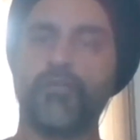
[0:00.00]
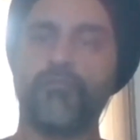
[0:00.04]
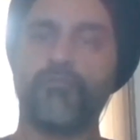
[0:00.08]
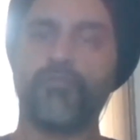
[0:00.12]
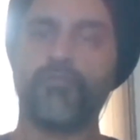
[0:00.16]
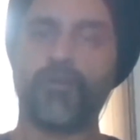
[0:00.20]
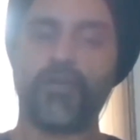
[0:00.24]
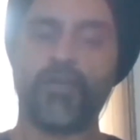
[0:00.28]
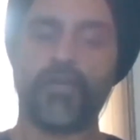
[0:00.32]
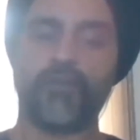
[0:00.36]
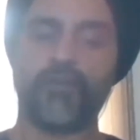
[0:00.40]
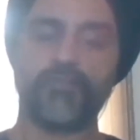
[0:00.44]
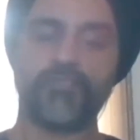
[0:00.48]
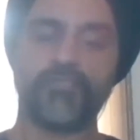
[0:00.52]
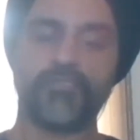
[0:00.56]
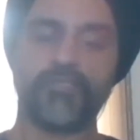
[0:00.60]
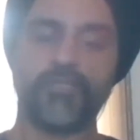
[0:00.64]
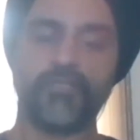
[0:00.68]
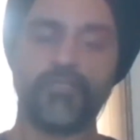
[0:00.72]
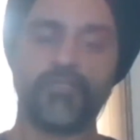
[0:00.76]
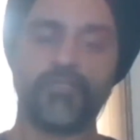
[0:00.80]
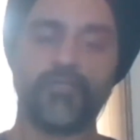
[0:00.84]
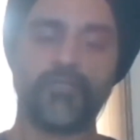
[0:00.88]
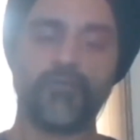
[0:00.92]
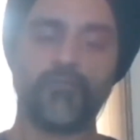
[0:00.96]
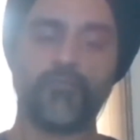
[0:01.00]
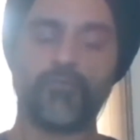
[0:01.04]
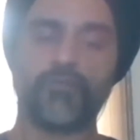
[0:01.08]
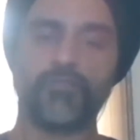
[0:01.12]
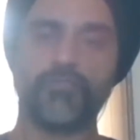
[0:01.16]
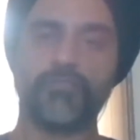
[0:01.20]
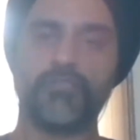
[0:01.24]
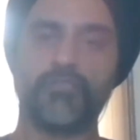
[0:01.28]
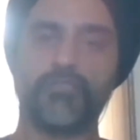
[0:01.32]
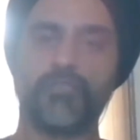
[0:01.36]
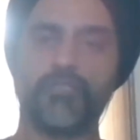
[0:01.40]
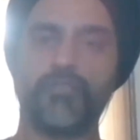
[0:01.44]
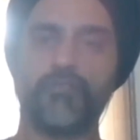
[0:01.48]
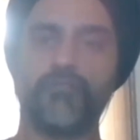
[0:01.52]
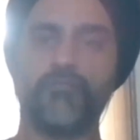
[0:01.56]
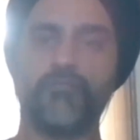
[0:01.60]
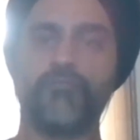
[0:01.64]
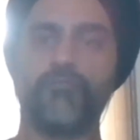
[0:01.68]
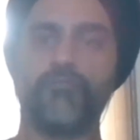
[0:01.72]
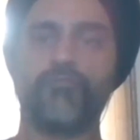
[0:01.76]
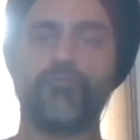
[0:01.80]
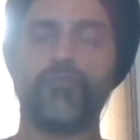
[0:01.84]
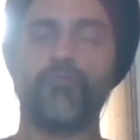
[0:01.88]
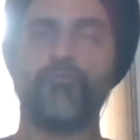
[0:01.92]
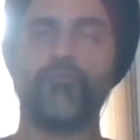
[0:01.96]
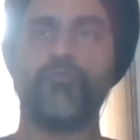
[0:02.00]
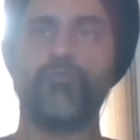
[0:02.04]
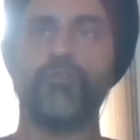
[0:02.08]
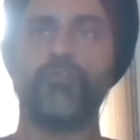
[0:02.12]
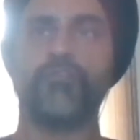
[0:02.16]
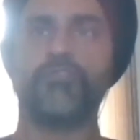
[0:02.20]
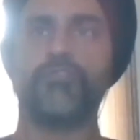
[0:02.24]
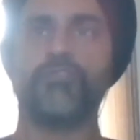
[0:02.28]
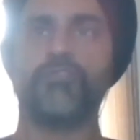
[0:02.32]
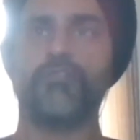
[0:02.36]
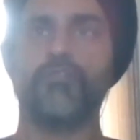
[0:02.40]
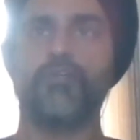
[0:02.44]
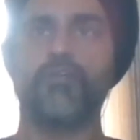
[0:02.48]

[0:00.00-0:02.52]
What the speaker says: If I have a central repository from which